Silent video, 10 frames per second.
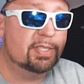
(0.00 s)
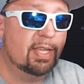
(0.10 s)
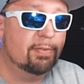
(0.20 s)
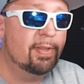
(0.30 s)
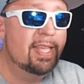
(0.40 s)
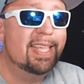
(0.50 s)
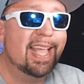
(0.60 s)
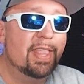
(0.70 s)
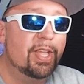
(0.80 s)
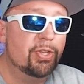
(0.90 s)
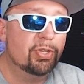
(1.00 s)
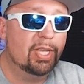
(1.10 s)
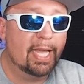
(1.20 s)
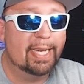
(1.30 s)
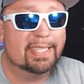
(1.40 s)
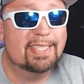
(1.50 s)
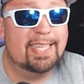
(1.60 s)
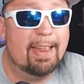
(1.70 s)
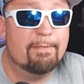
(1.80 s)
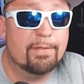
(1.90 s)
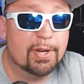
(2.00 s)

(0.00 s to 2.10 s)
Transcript: of stuff. And then you can kind of set and